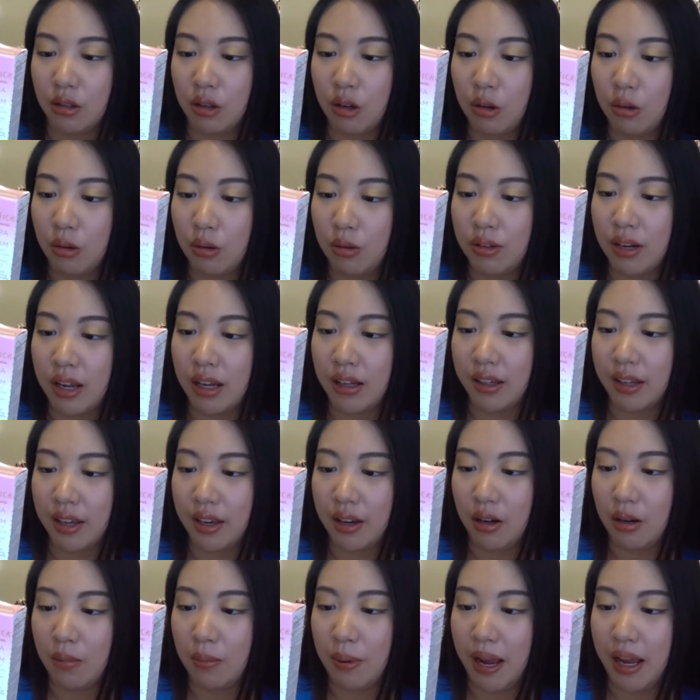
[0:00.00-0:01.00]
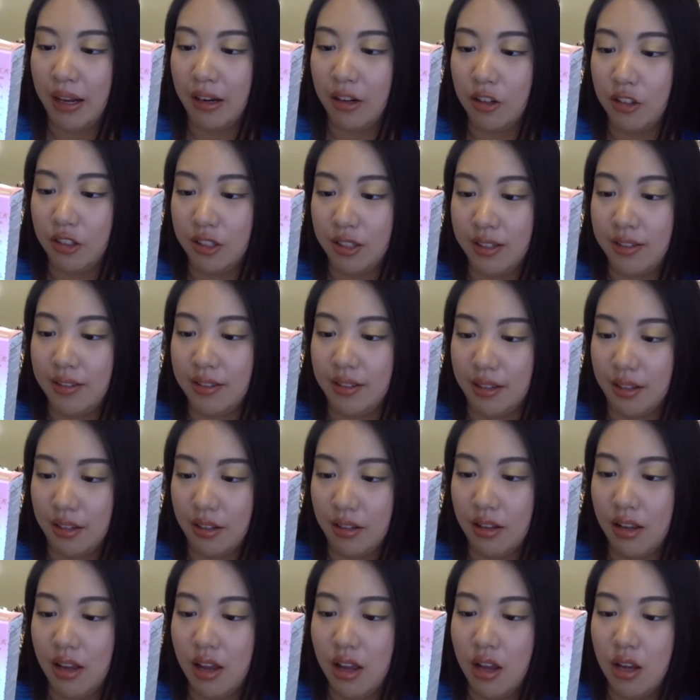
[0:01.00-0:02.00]
coconut kelp and
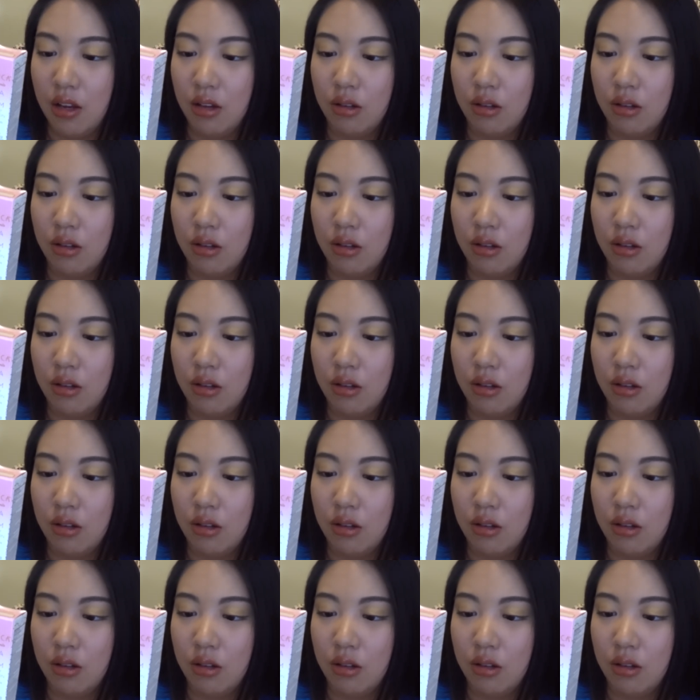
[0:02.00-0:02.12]
ginseng.